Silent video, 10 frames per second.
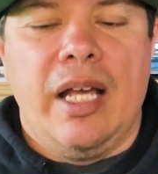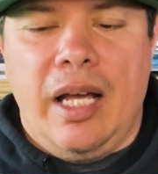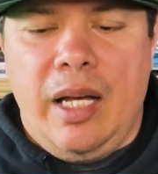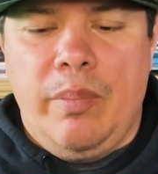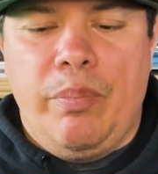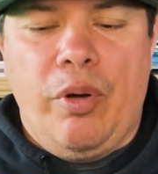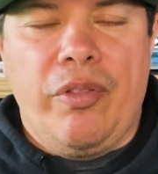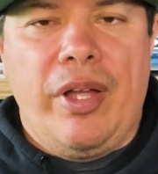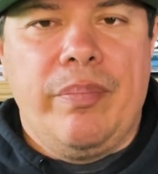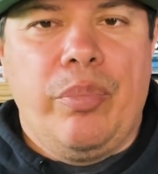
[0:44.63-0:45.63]

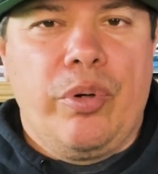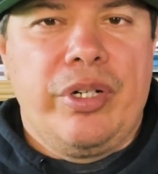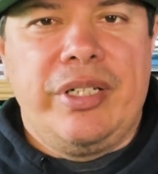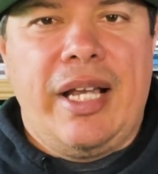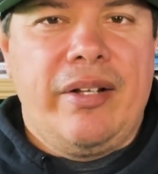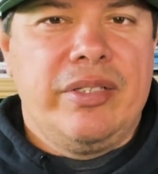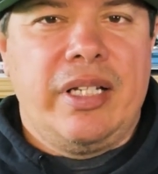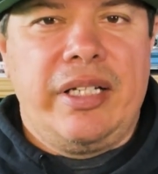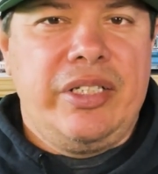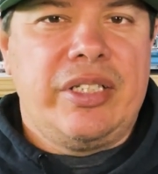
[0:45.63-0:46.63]
both on border towns
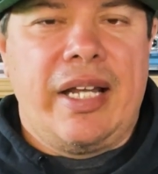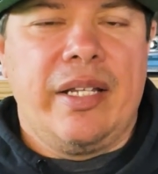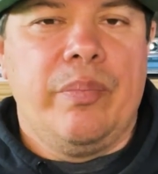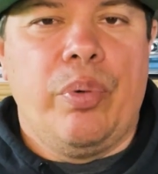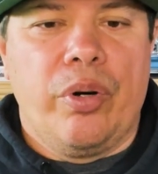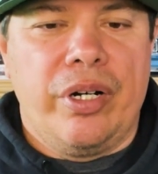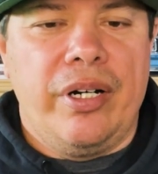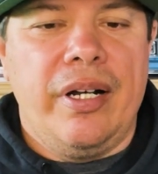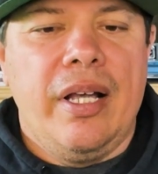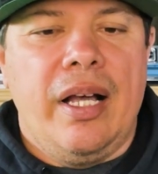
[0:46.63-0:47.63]
on each side of the
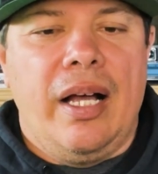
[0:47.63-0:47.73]
border.